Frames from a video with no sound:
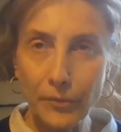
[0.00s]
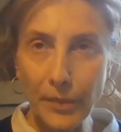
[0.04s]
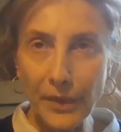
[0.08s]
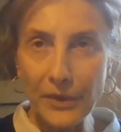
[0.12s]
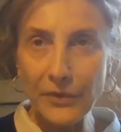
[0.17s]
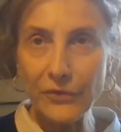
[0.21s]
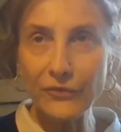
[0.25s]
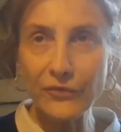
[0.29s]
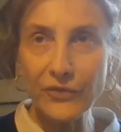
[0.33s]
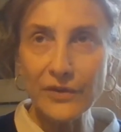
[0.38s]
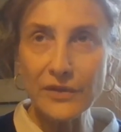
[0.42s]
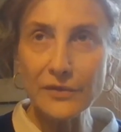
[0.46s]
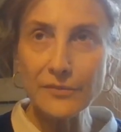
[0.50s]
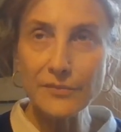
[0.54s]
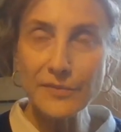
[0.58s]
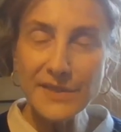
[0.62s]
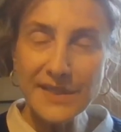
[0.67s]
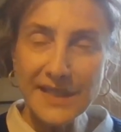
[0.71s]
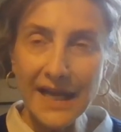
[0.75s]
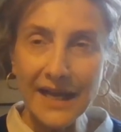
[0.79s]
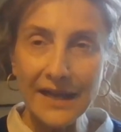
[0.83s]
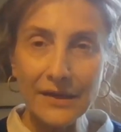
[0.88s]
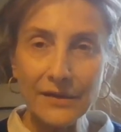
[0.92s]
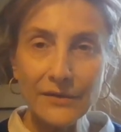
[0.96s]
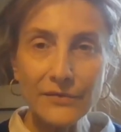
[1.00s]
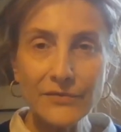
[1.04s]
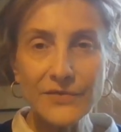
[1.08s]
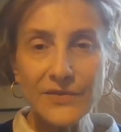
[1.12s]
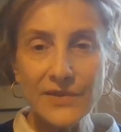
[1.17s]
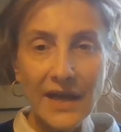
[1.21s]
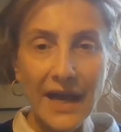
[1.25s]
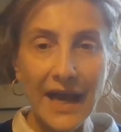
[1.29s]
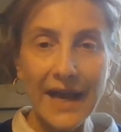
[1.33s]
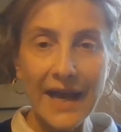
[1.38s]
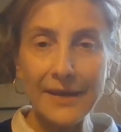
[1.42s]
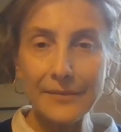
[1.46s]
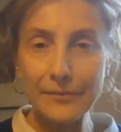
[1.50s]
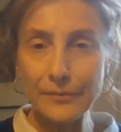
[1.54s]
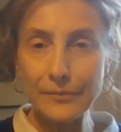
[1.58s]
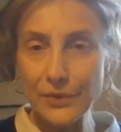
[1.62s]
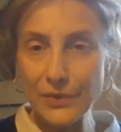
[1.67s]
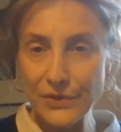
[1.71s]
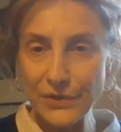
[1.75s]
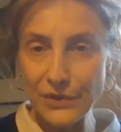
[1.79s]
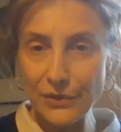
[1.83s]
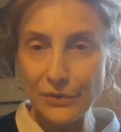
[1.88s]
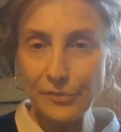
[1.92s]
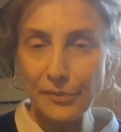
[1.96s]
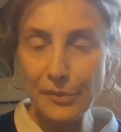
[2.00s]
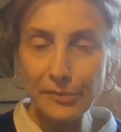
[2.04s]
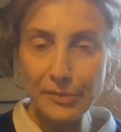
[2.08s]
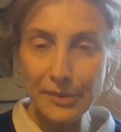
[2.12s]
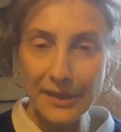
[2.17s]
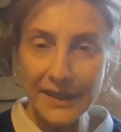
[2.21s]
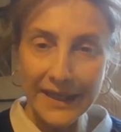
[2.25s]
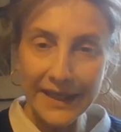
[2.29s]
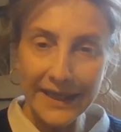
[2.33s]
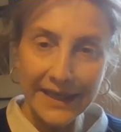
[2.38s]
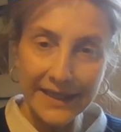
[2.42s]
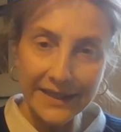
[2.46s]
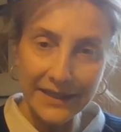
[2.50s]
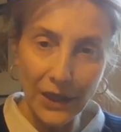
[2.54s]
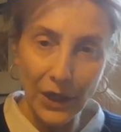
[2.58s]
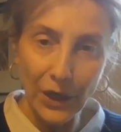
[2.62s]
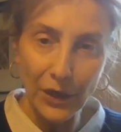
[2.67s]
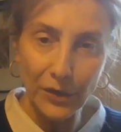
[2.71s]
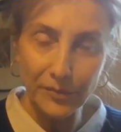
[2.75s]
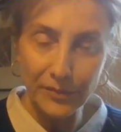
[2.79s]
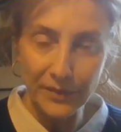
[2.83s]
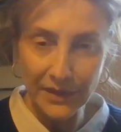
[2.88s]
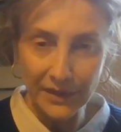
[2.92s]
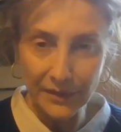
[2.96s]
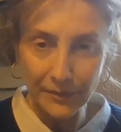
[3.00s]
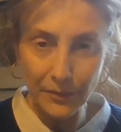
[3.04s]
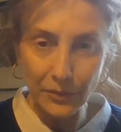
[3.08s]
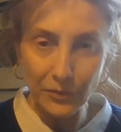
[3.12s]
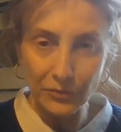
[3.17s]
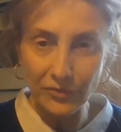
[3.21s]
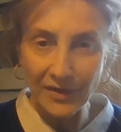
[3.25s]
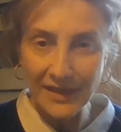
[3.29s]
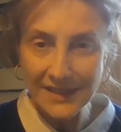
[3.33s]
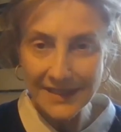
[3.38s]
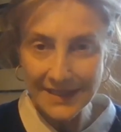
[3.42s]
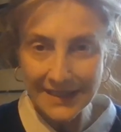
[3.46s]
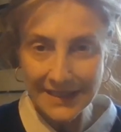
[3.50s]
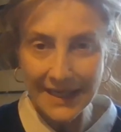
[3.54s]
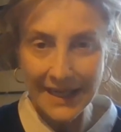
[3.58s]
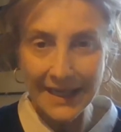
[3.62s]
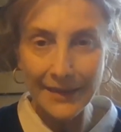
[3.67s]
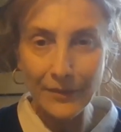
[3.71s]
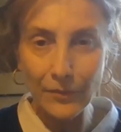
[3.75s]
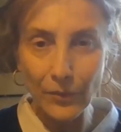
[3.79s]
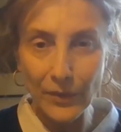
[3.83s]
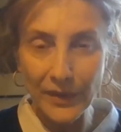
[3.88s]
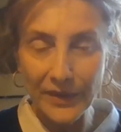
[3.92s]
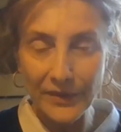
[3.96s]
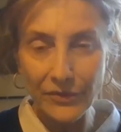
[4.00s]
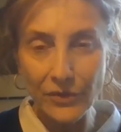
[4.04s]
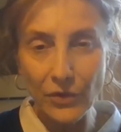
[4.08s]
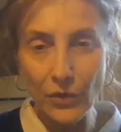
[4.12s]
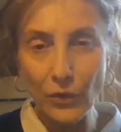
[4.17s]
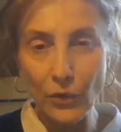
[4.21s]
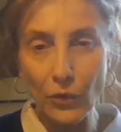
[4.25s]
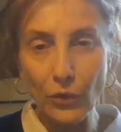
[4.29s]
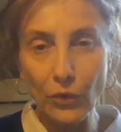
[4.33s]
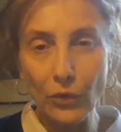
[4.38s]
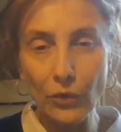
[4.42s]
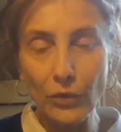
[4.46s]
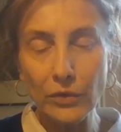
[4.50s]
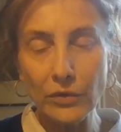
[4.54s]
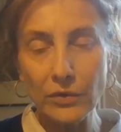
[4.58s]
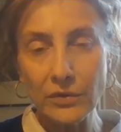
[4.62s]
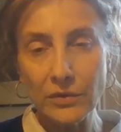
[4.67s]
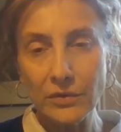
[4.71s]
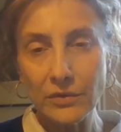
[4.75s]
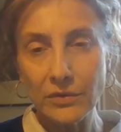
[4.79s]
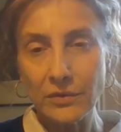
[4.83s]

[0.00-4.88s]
both for themselves and presumably in the hope that it will resonate with your